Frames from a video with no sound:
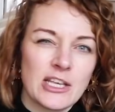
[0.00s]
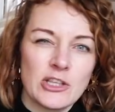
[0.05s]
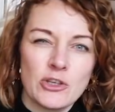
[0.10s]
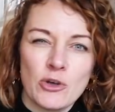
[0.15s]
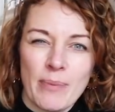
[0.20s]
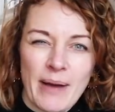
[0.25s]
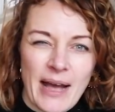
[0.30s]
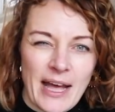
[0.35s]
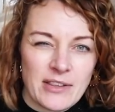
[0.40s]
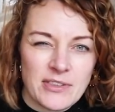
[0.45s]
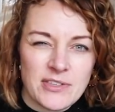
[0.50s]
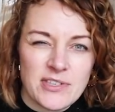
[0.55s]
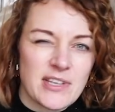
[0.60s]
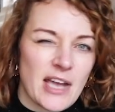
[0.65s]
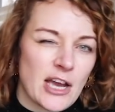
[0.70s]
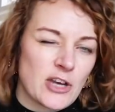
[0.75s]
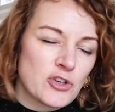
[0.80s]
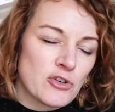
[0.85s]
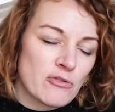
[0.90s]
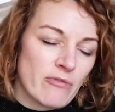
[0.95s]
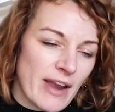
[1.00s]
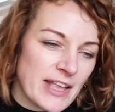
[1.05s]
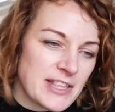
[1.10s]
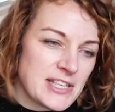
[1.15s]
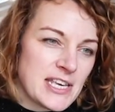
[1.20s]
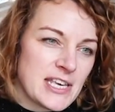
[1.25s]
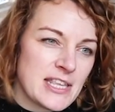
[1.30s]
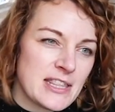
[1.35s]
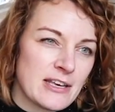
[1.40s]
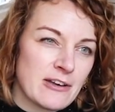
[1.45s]
in your pattern stash
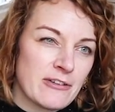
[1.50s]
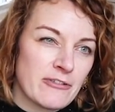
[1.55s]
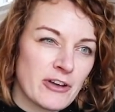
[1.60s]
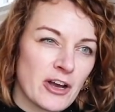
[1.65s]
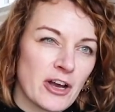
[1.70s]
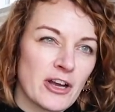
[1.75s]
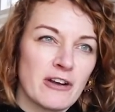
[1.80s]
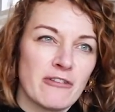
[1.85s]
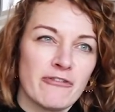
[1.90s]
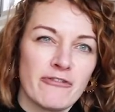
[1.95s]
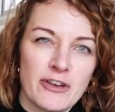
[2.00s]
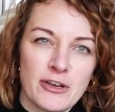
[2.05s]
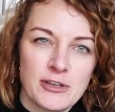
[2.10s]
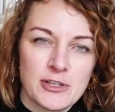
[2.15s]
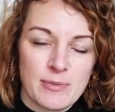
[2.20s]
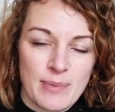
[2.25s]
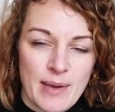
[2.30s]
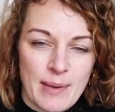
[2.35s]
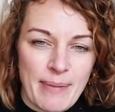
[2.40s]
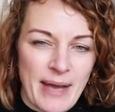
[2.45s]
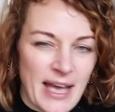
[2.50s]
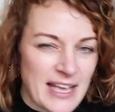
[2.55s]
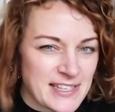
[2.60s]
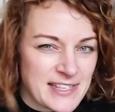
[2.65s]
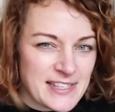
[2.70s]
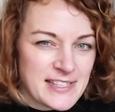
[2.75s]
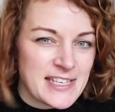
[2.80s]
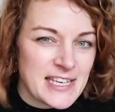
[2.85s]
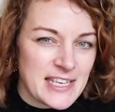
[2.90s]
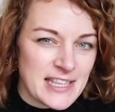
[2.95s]
already that kind of feels a bit
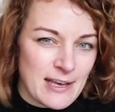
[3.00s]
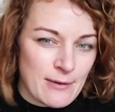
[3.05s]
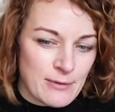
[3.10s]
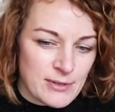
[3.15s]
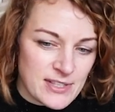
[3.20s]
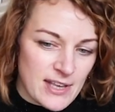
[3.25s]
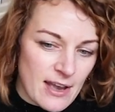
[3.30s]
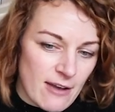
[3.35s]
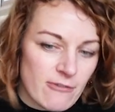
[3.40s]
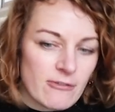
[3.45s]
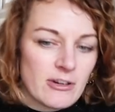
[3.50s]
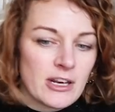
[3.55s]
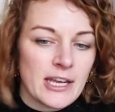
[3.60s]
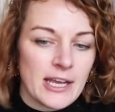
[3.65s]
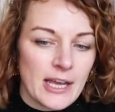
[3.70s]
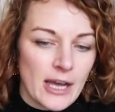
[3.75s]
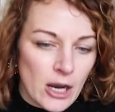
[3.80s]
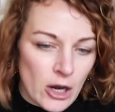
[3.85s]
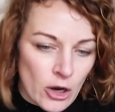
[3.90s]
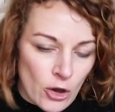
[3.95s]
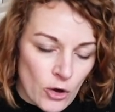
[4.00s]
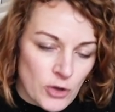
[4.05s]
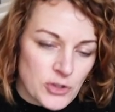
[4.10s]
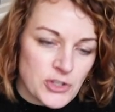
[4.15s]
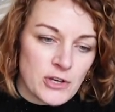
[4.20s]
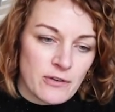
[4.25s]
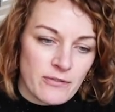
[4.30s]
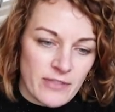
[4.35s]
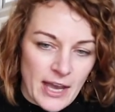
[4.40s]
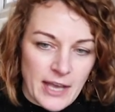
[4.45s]
peasanty, there was definitely a
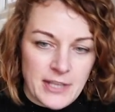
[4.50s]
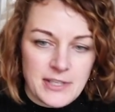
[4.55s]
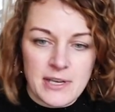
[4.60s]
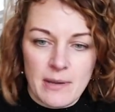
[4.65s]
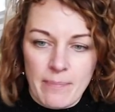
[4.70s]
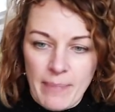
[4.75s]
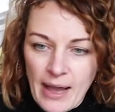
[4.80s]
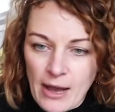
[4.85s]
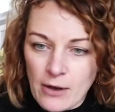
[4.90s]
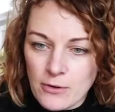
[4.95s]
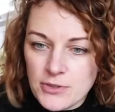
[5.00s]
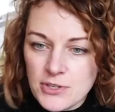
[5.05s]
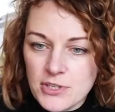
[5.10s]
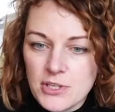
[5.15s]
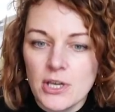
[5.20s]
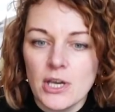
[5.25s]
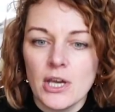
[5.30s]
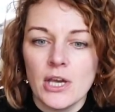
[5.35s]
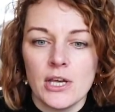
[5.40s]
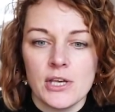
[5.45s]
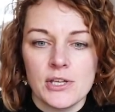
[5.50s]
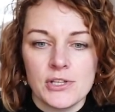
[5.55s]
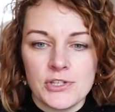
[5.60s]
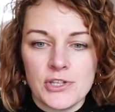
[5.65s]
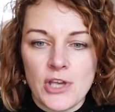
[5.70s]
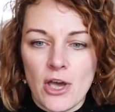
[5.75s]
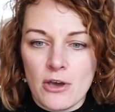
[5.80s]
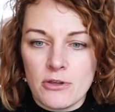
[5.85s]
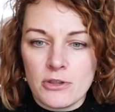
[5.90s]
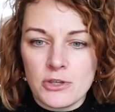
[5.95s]
lot of that about.
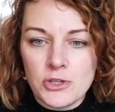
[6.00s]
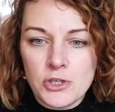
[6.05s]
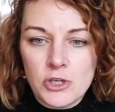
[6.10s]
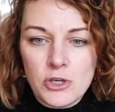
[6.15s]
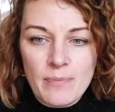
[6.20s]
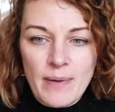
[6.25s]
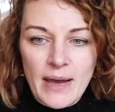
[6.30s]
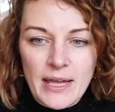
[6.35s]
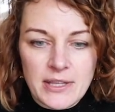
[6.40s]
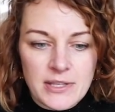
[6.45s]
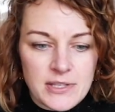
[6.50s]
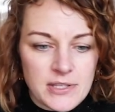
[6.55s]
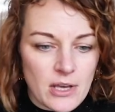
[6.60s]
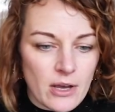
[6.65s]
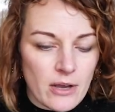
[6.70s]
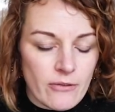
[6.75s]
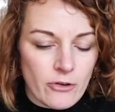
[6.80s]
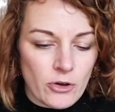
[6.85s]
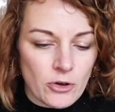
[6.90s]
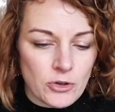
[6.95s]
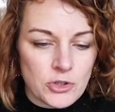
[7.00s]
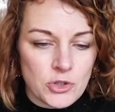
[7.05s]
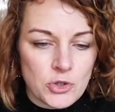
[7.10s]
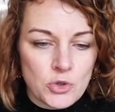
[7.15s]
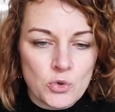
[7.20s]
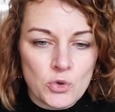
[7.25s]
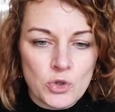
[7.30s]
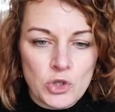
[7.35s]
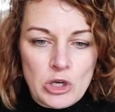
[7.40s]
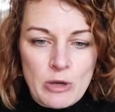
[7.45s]
So the two patterns that I've got to
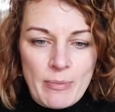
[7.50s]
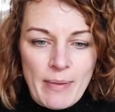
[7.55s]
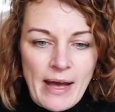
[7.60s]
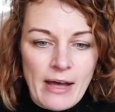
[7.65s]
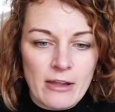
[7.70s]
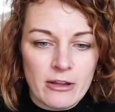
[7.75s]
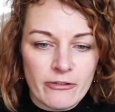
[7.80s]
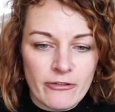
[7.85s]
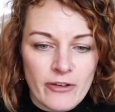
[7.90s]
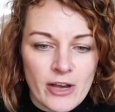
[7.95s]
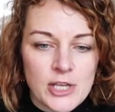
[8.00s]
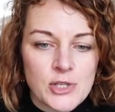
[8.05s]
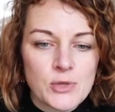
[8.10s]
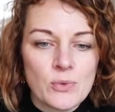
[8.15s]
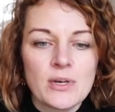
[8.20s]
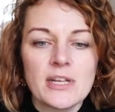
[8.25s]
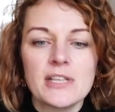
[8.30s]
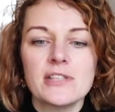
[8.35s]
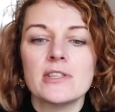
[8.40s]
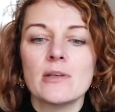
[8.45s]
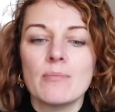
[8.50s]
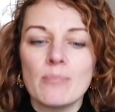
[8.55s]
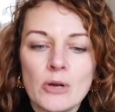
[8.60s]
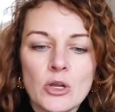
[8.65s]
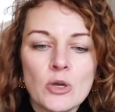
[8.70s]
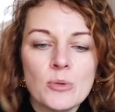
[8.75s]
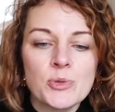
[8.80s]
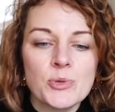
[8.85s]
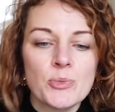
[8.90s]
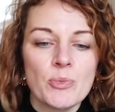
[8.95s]
talk to you about, the first one is the
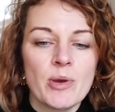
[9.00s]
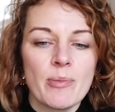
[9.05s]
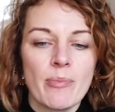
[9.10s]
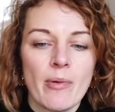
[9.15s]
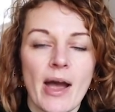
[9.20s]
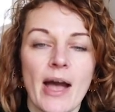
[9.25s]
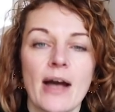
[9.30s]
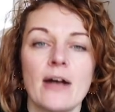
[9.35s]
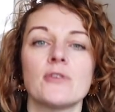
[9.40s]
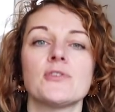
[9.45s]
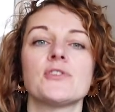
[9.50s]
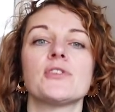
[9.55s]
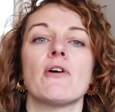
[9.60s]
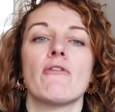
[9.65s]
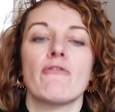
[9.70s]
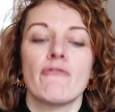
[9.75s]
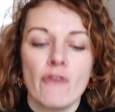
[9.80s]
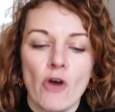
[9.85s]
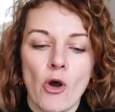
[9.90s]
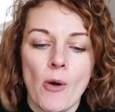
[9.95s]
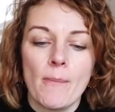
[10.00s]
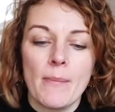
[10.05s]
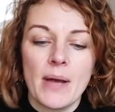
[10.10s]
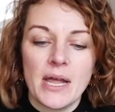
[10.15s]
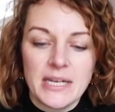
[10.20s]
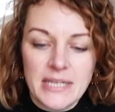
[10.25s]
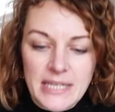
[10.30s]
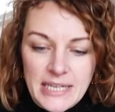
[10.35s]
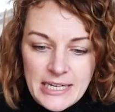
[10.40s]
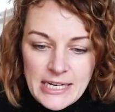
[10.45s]
Bloomsbury Brows
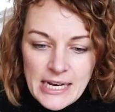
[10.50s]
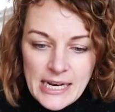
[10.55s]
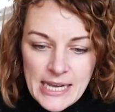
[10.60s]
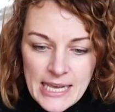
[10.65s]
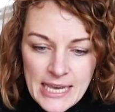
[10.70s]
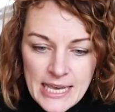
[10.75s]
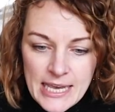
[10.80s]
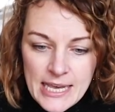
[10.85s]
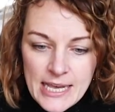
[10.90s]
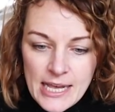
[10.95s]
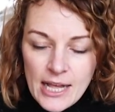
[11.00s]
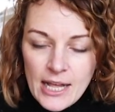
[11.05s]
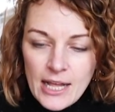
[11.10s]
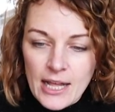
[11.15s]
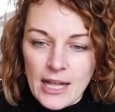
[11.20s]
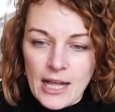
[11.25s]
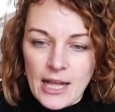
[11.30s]
from Nina Lee.